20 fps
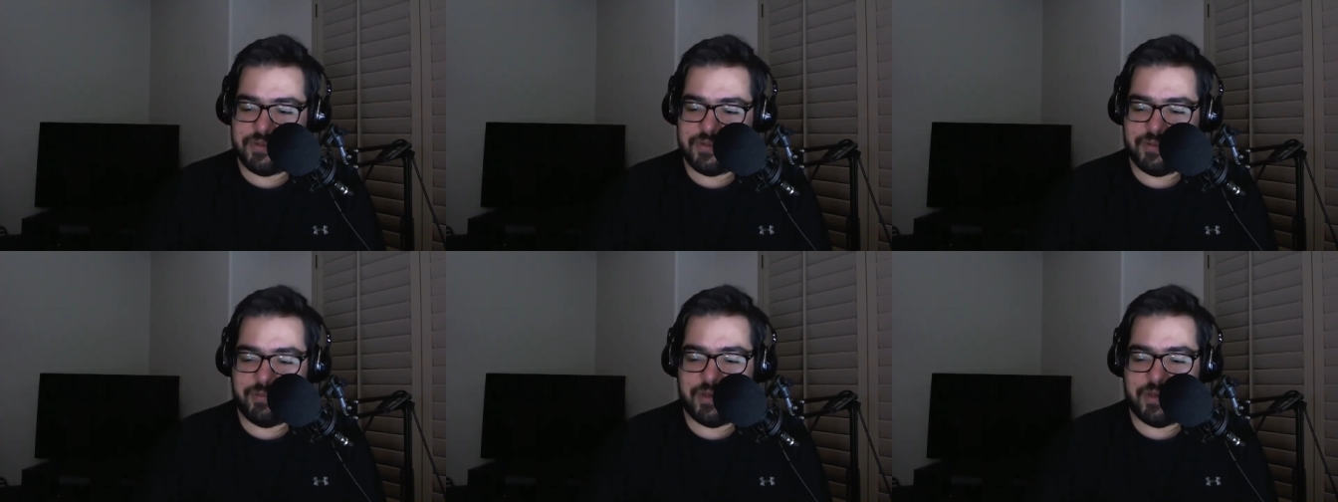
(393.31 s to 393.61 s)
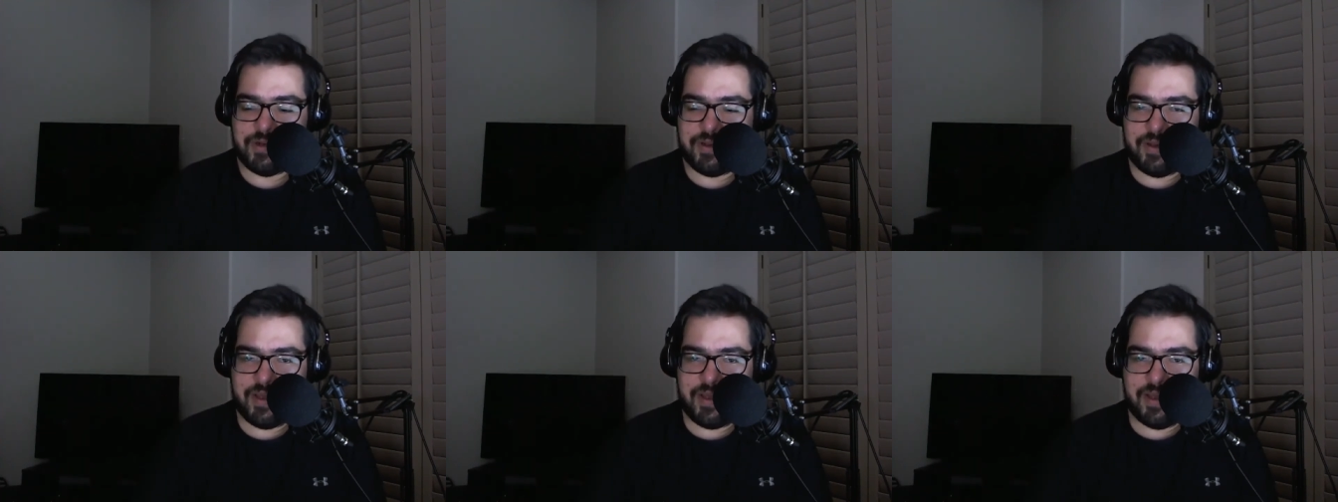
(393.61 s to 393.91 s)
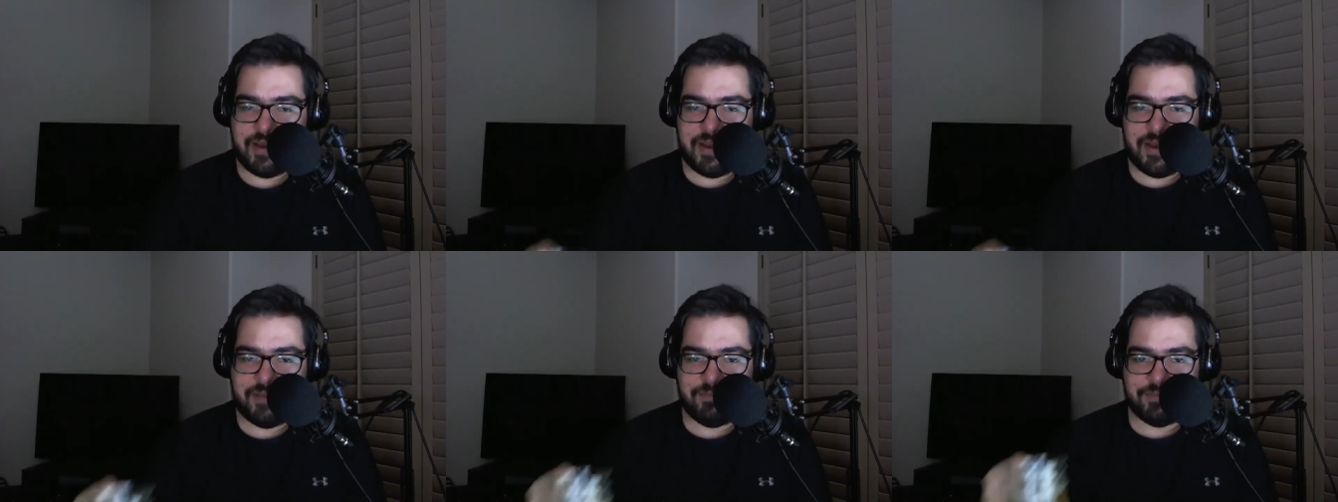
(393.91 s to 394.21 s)
I mean, I,
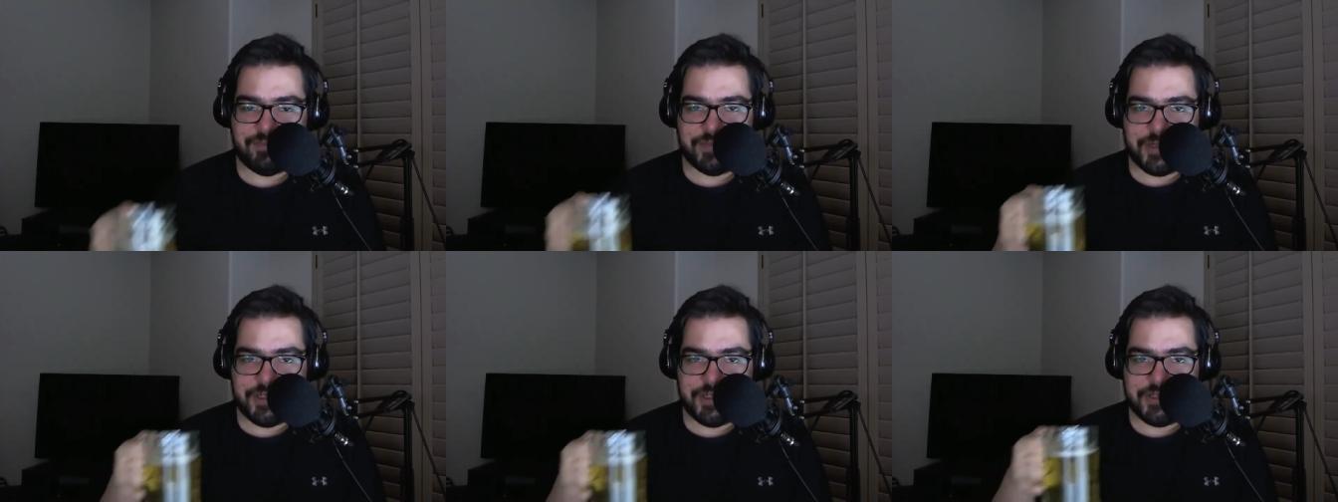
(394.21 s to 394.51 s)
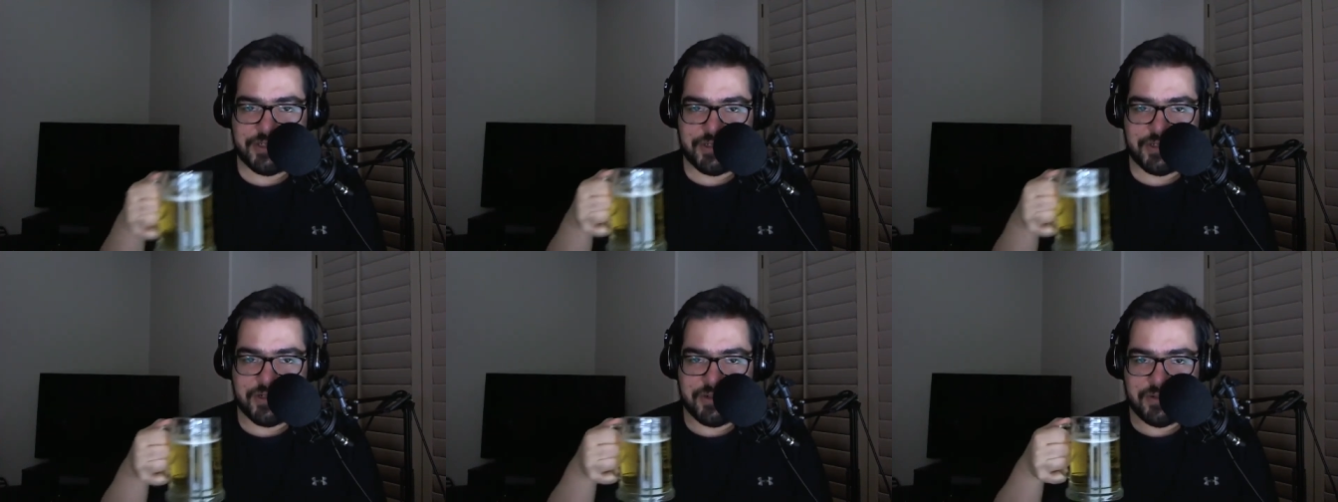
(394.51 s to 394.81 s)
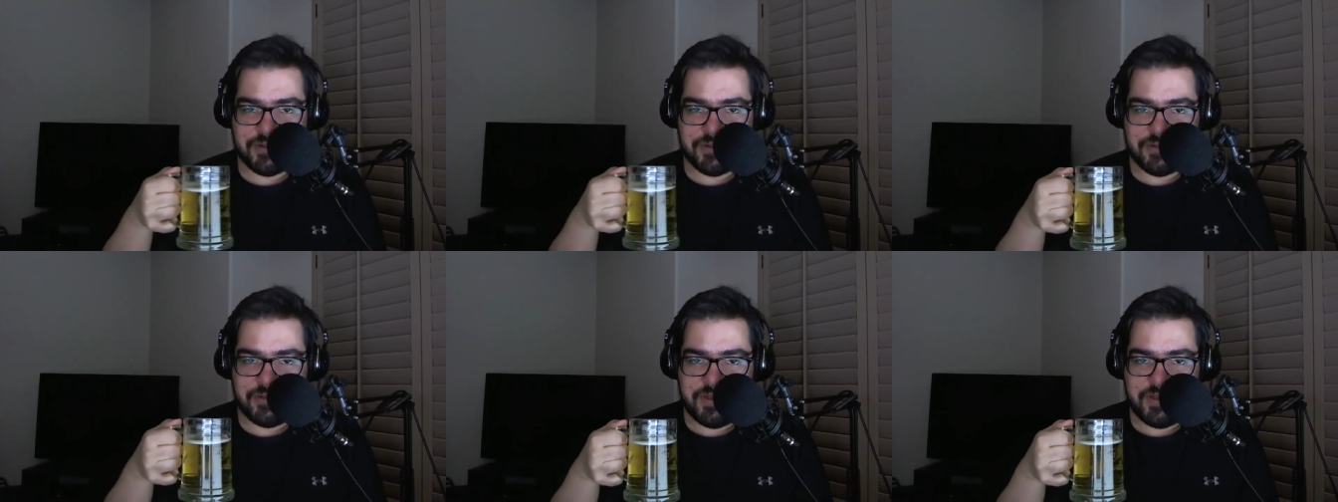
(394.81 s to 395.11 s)
I'm pretty
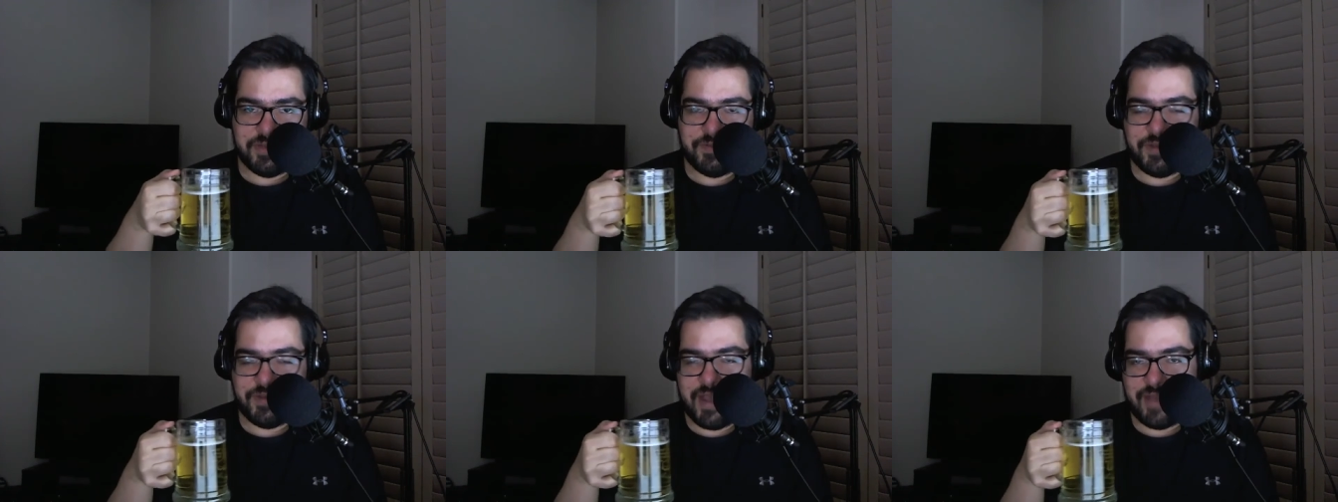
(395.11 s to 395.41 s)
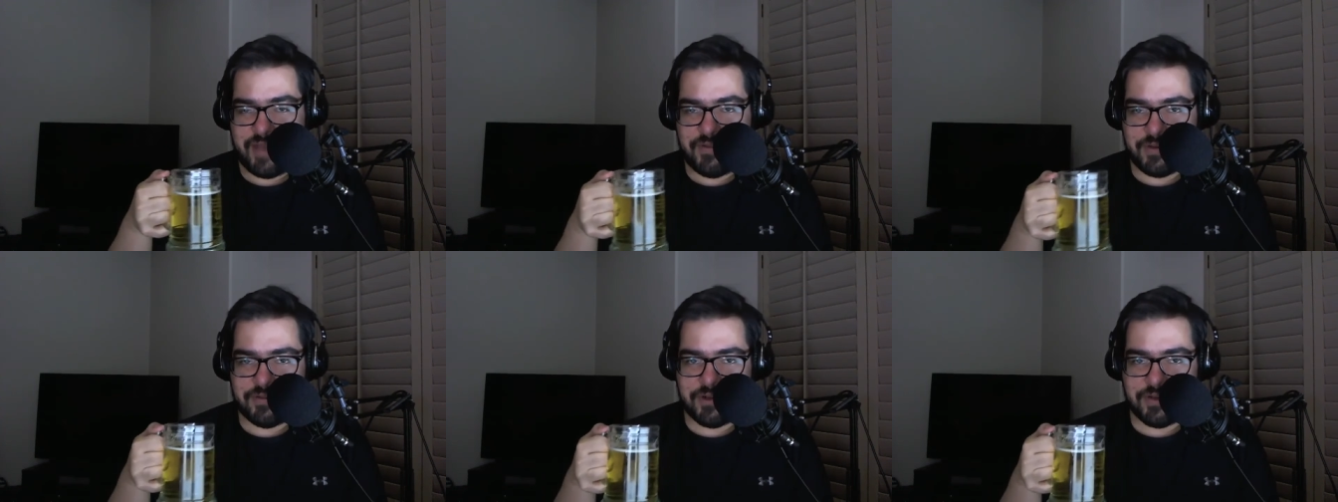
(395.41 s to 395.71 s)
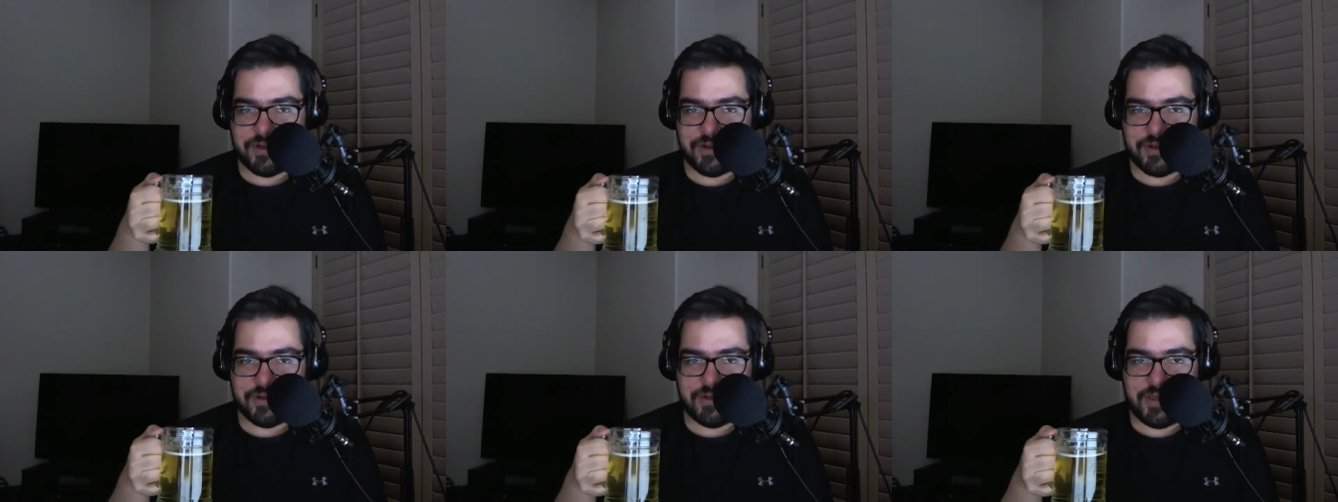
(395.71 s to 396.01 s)
sure if you haven't
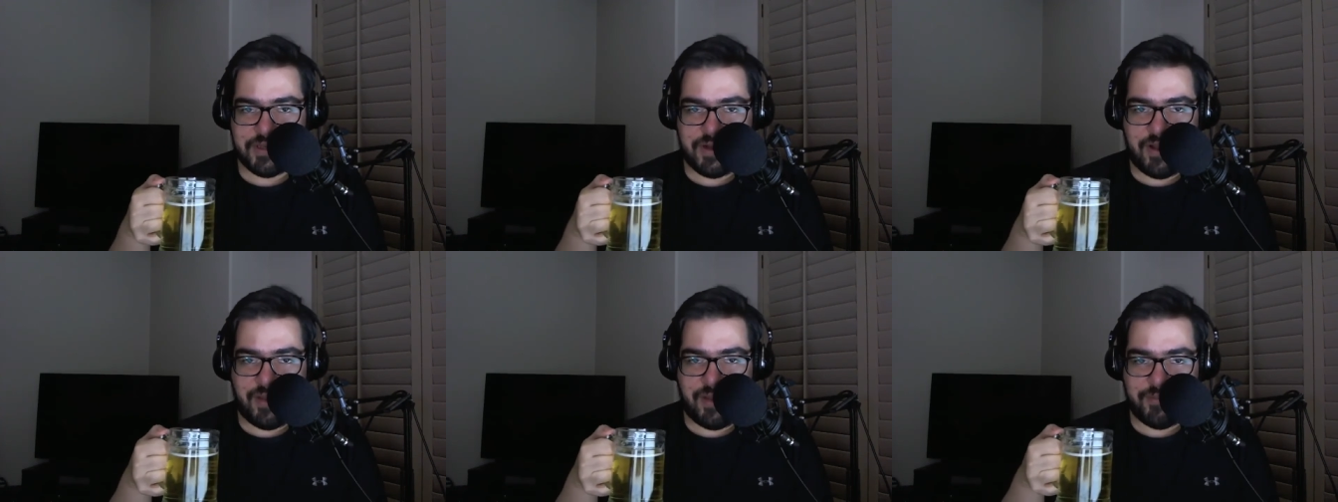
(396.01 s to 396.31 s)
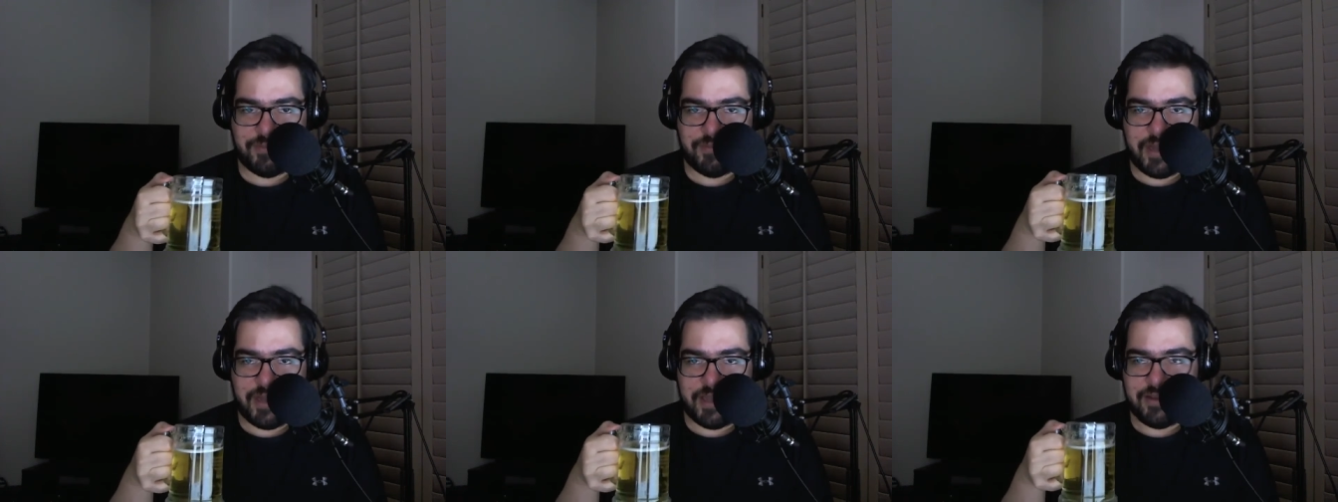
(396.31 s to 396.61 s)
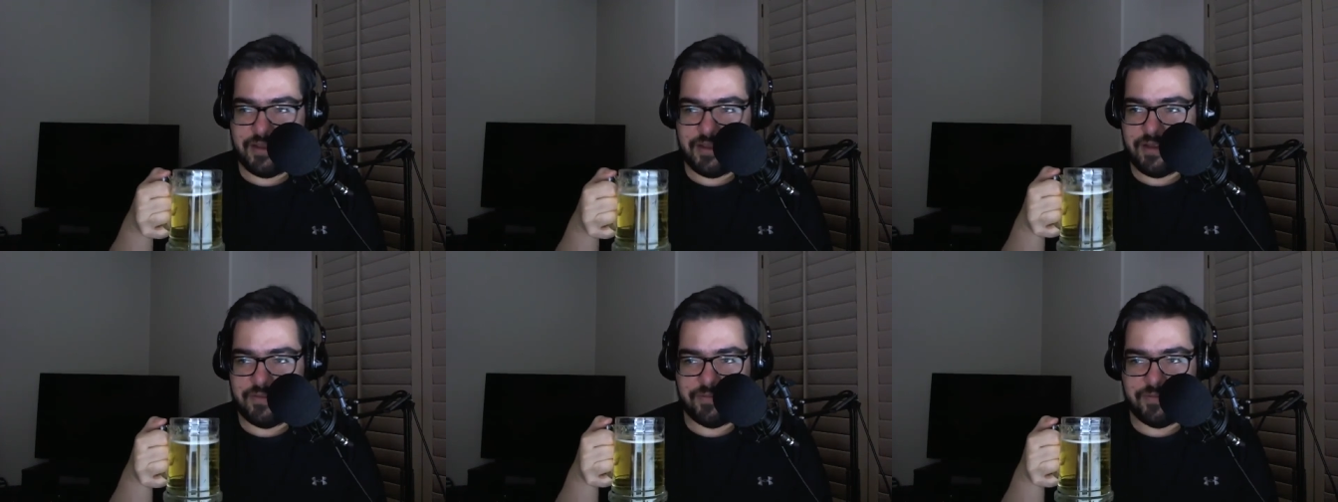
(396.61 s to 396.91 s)
heard, you know, I'm, I
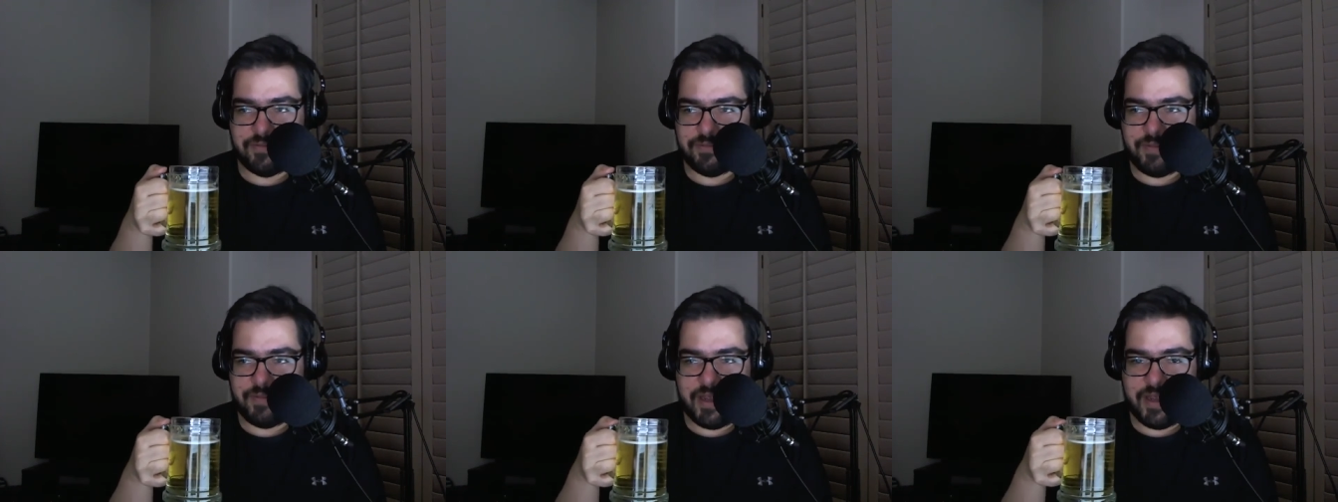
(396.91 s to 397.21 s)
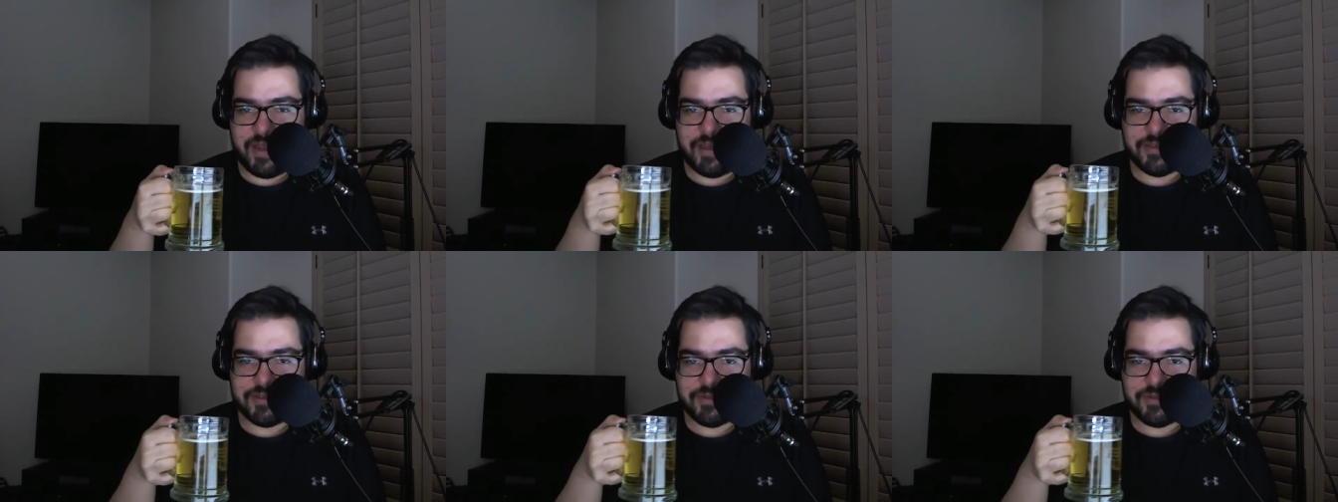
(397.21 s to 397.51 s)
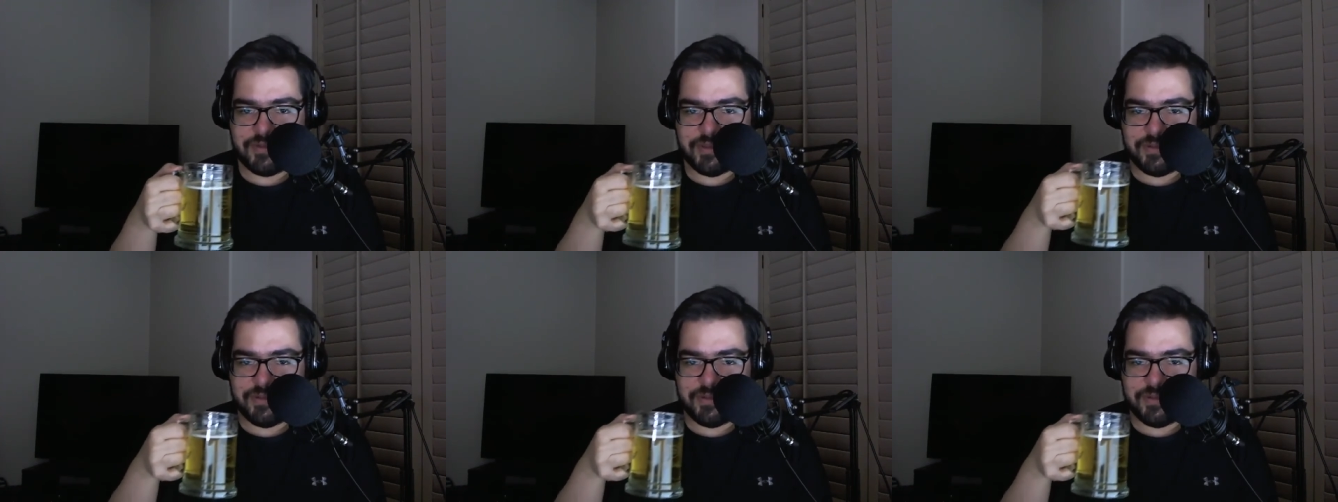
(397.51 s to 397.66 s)
love my high school.